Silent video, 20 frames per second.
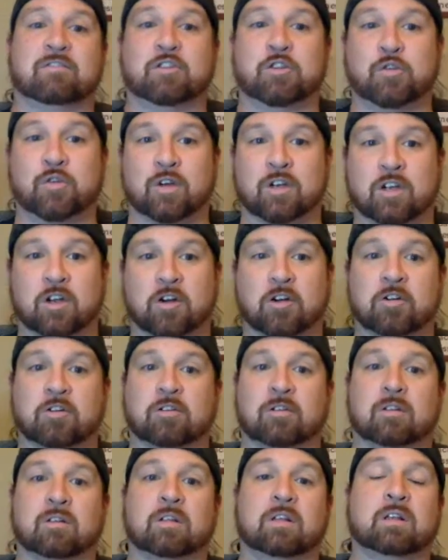if you do a
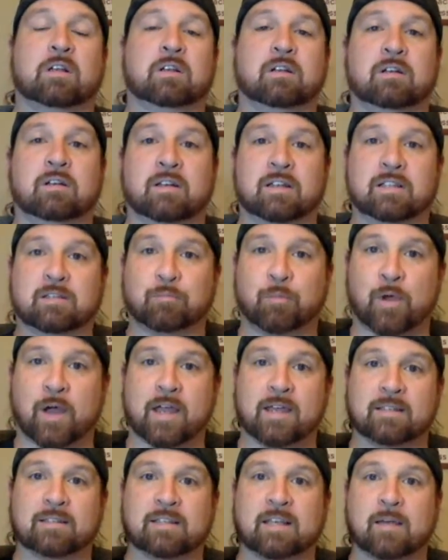curl, it's
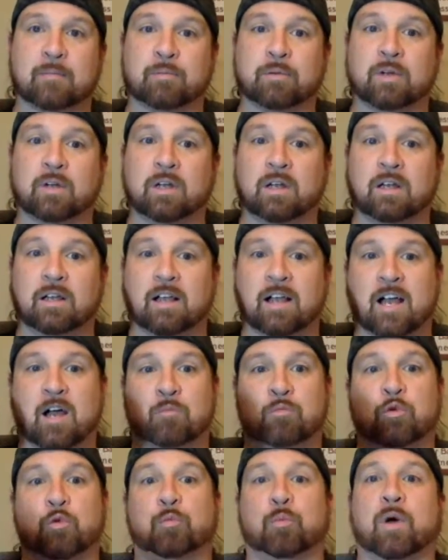bicep
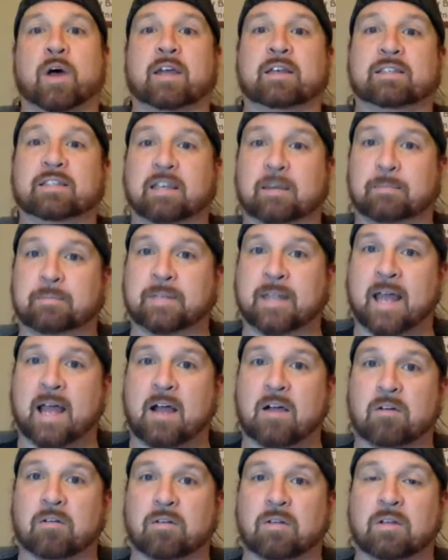up, bicep
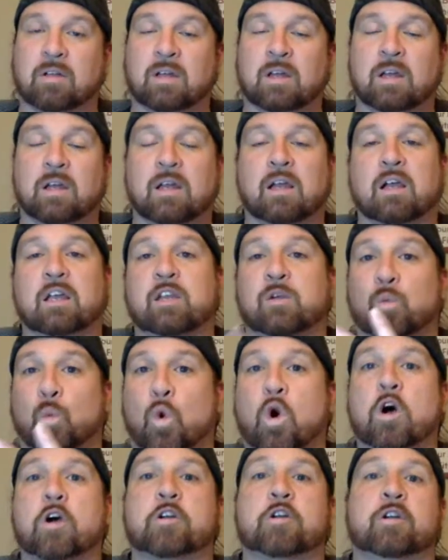down. In
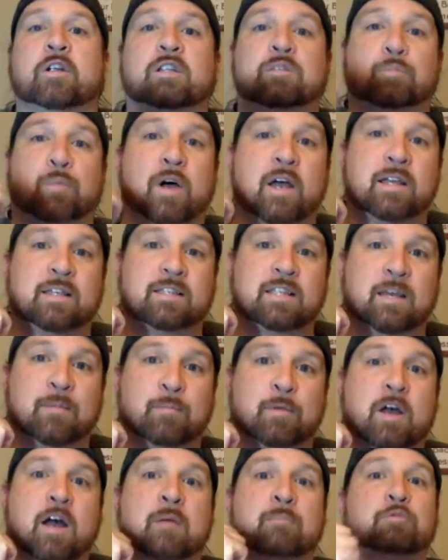water, it's
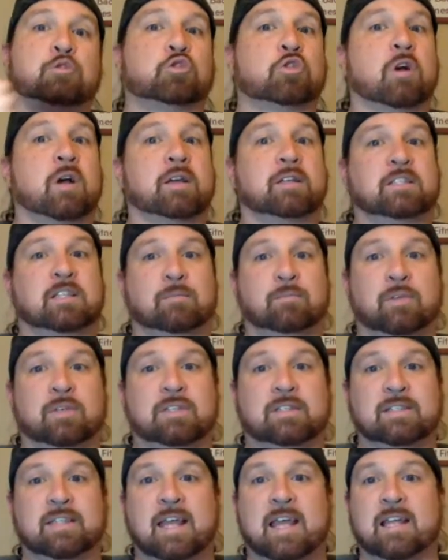bicep up, tricep
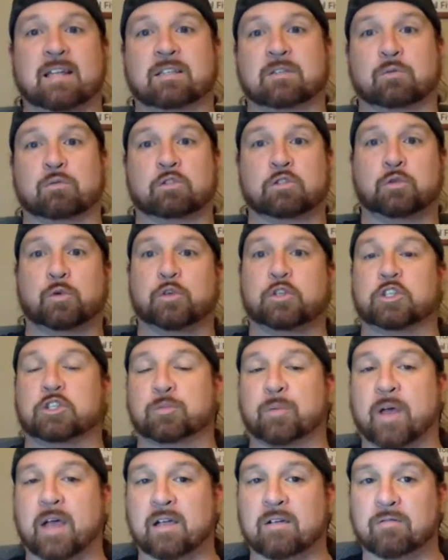extend. So it
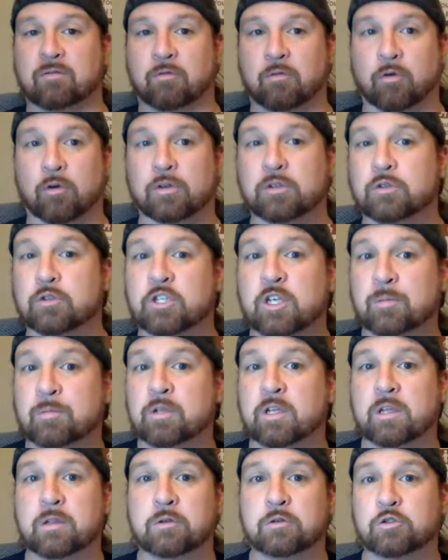switches back and forth. So
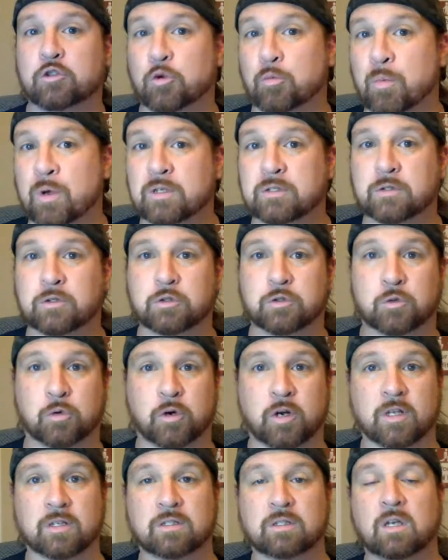typically there's no muscle
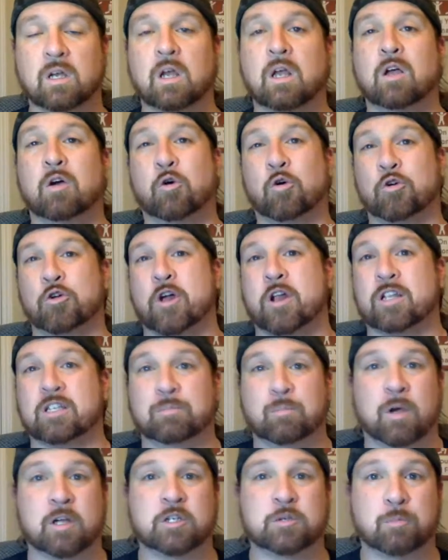soreness, or not
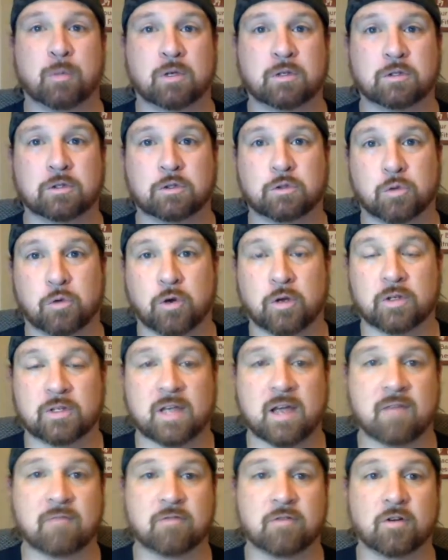as much muscle
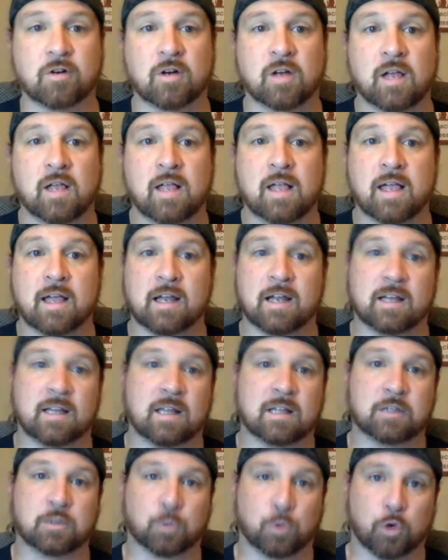soreness after an
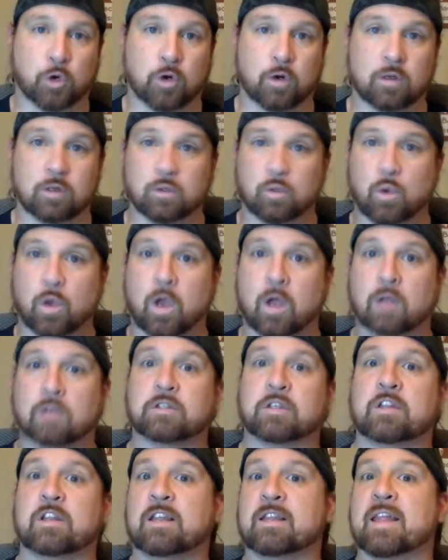intense workout as well.
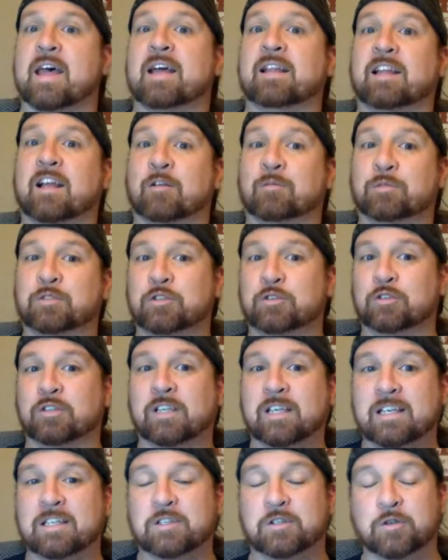So then that helps you
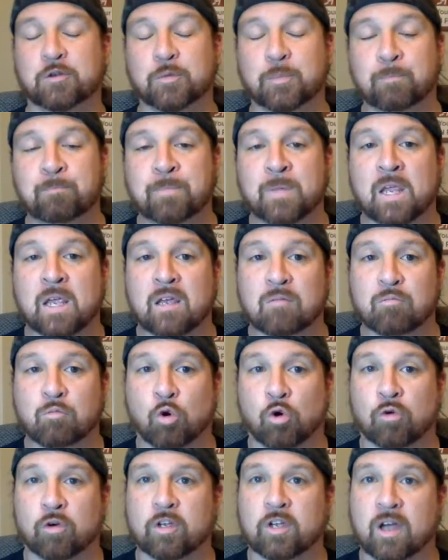lead to
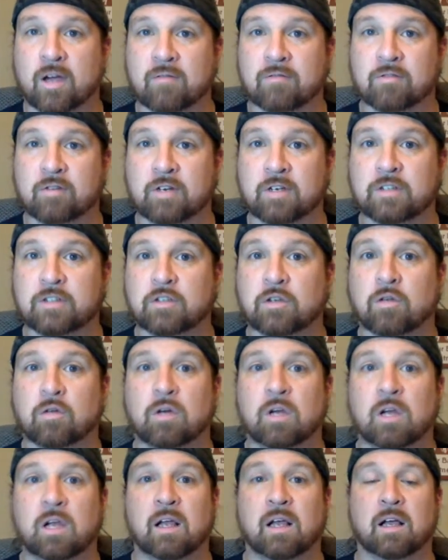more recovery.
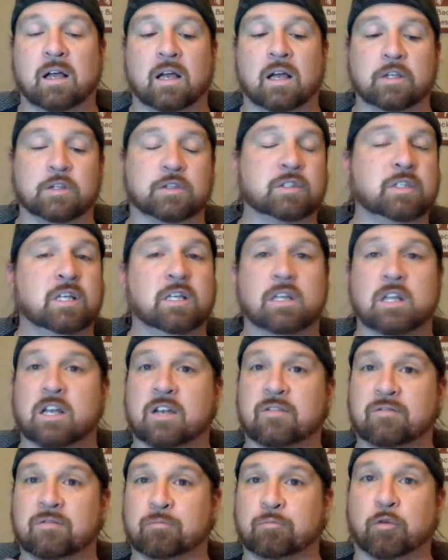So you'll see a
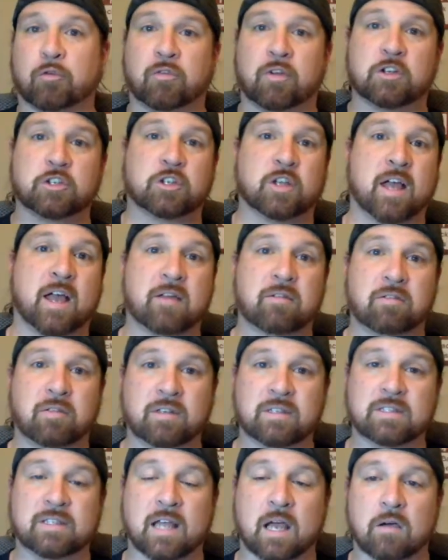lot of professional
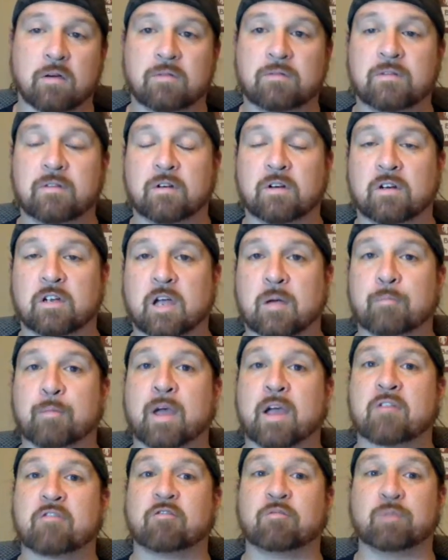athletes now, if they're come
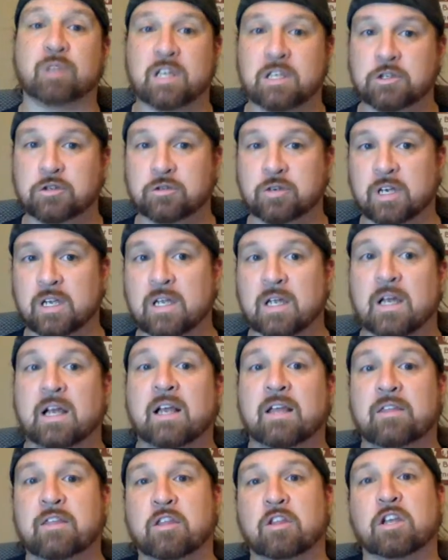back from injury,
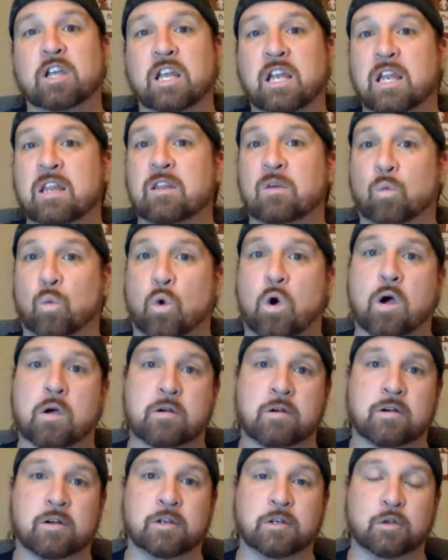they'll get in the
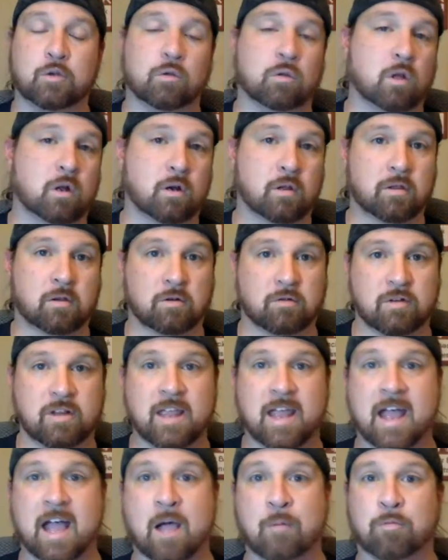water and do a lot of their
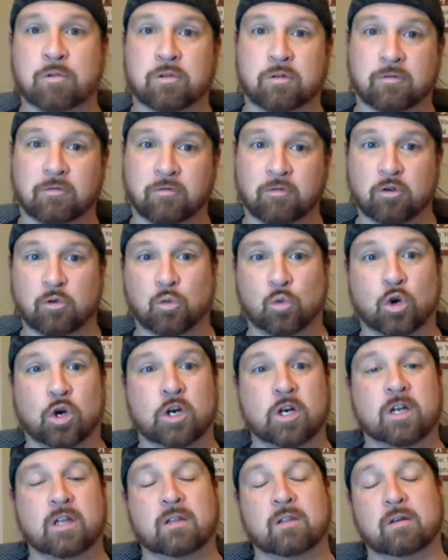rehab and their
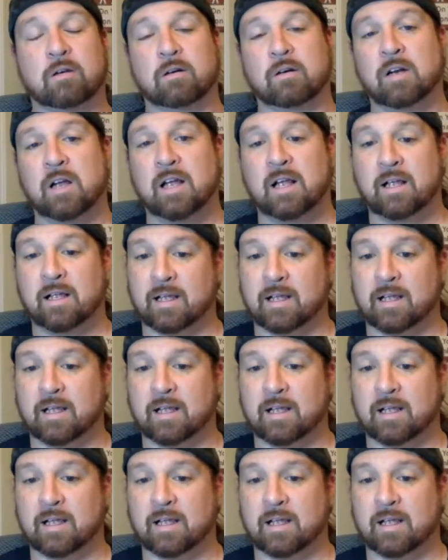footwork and their